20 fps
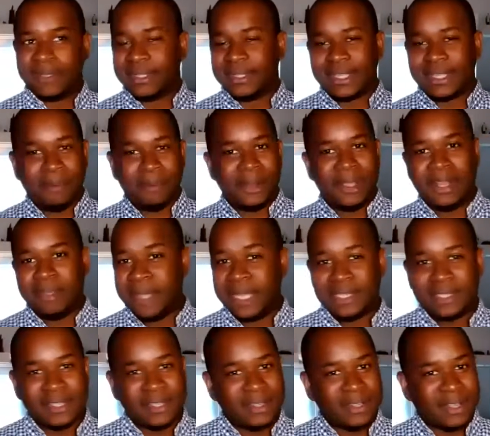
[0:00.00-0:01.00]
Gabriela
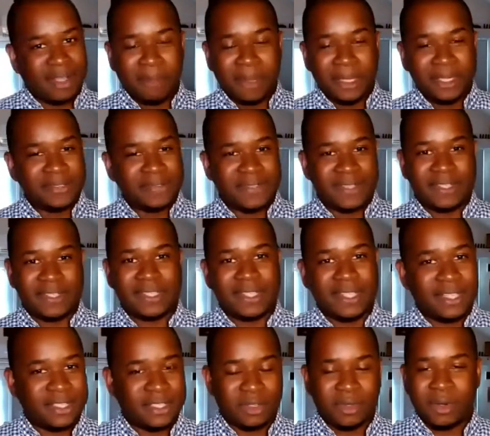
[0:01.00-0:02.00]
mentioned a bunch of these
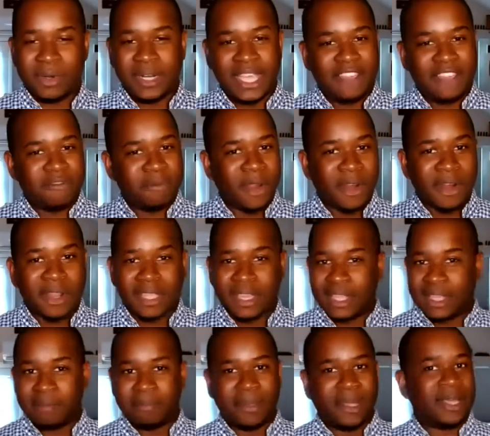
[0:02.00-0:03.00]
things. You already have
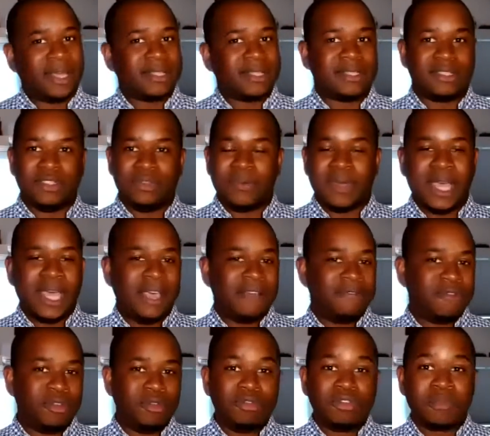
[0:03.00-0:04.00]
marketing bots, you
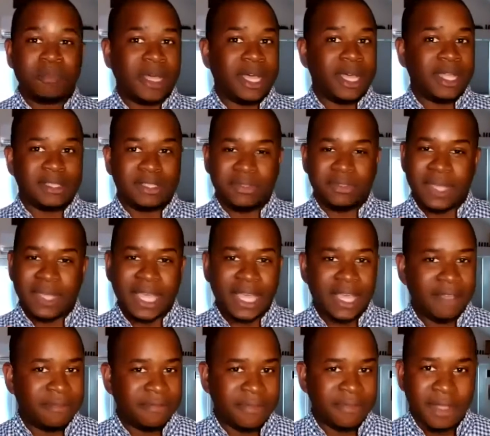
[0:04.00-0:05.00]
have news bots, you
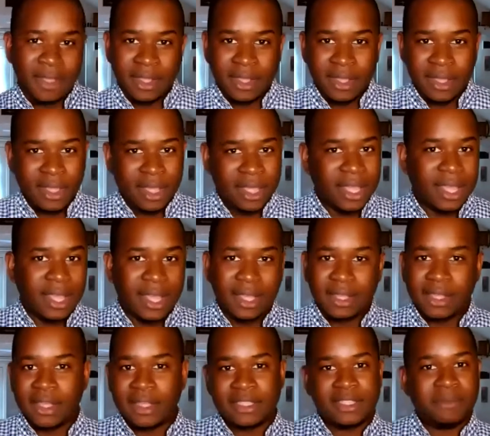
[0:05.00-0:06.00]
have
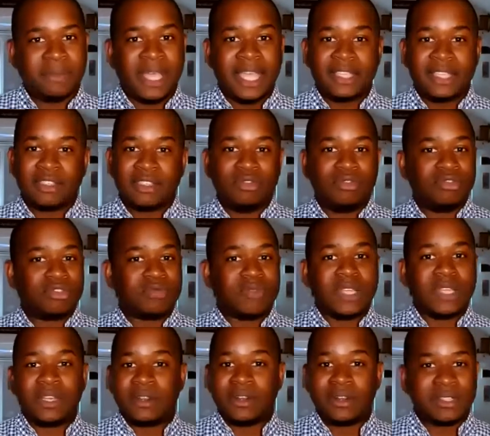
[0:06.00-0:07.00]
customized news
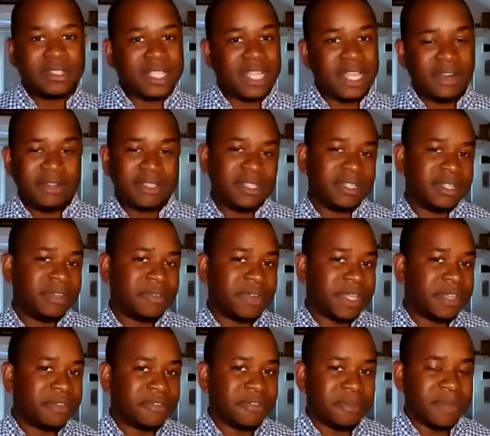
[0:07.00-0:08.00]
readers that are
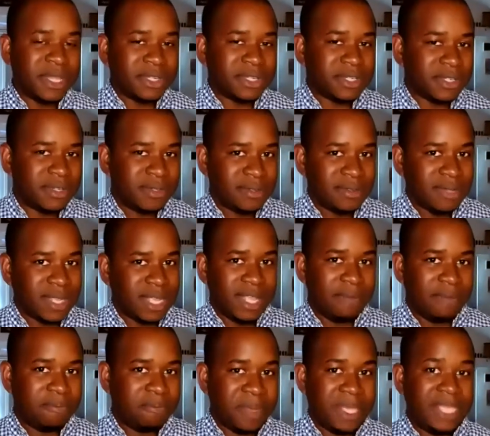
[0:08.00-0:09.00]
delivering information
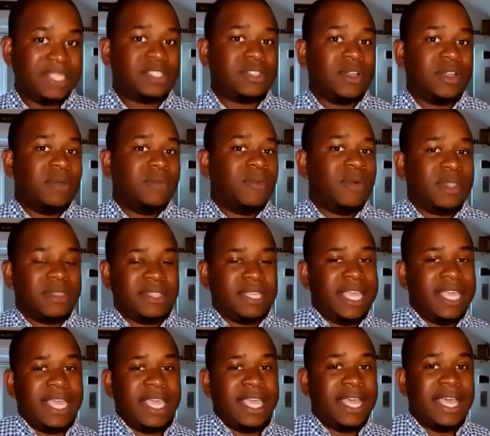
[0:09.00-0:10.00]
based on what
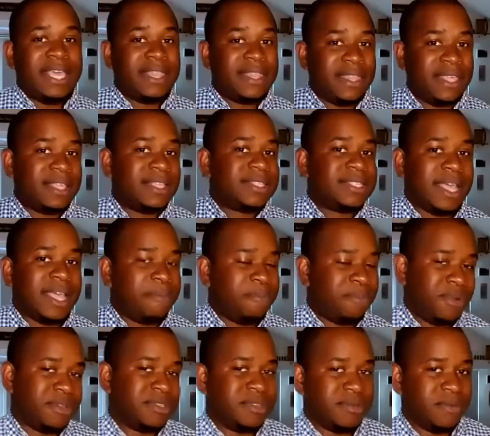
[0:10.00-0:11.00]
the AI thinks that
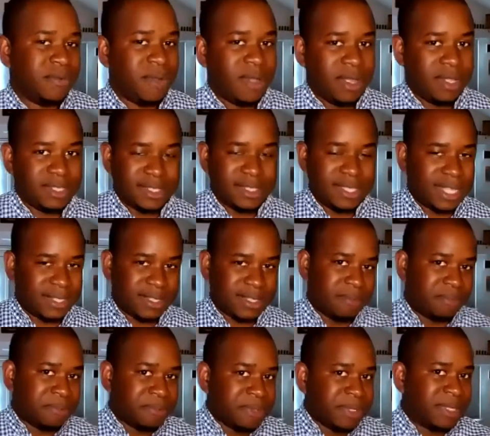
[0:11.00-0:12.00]
person wants. That's
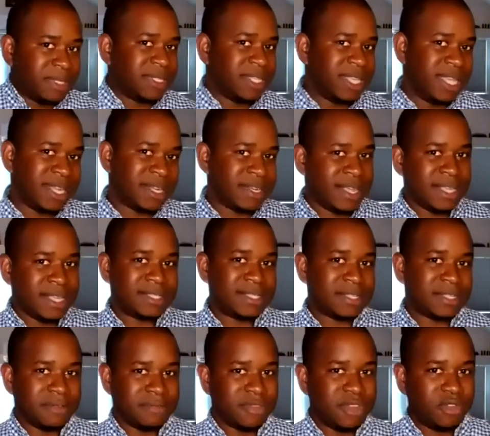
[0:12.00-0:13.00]
completely
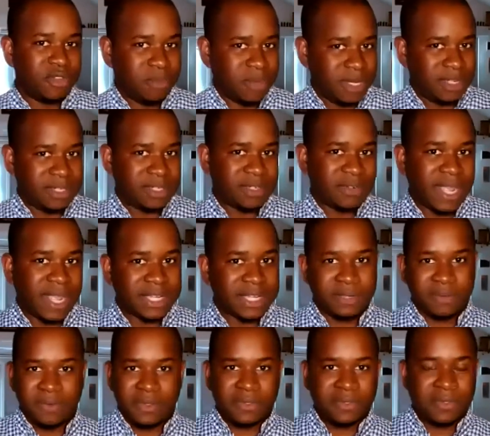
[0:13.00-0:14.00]
agnostic of human
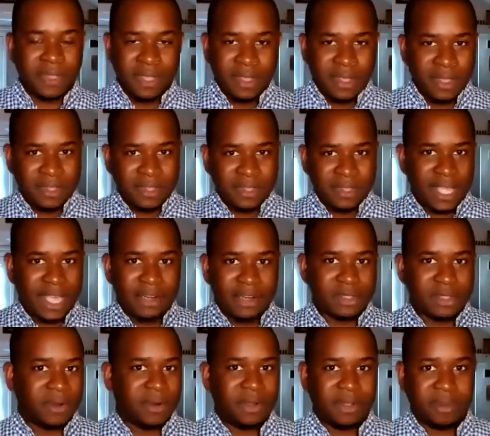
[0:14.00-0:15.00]
interaction with the
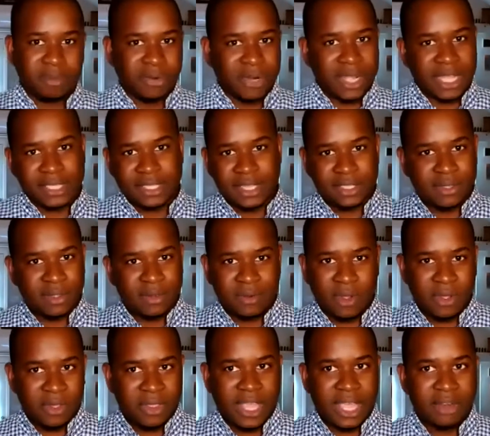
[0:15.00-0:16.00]
editorial process
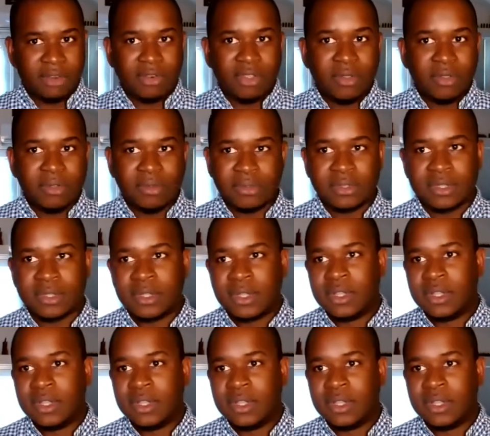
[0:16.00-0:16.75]
on that news.